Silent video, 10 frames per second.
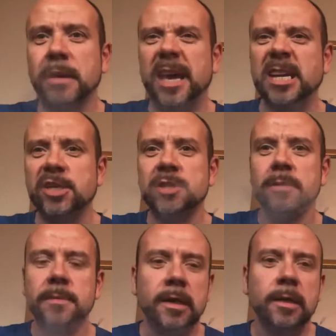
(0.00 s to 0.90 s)
each.
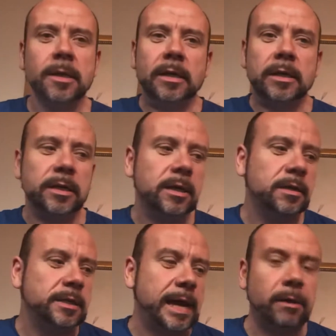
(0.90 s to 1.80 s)

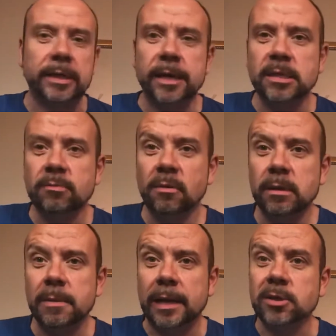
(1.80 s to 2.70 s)
Nowadays they're
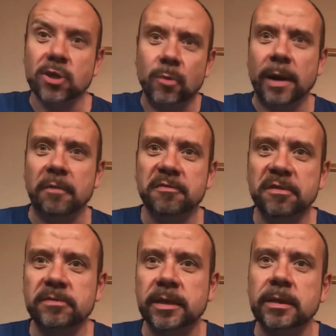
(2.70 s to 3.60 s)
probably about
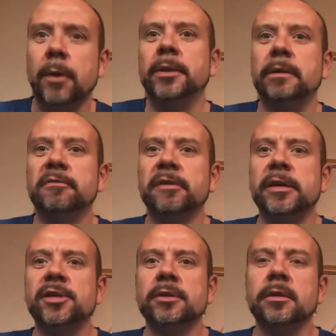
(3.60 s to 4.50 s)
£2.50, knowing the
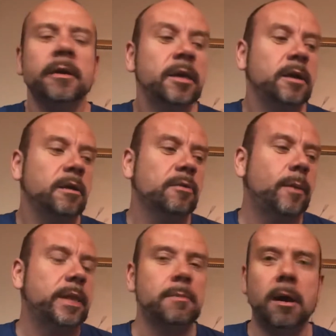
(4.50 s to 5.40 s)
inflation of the
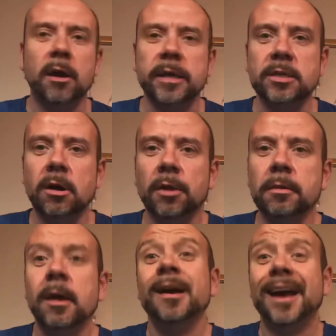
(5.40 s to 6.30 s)
way the market's gone.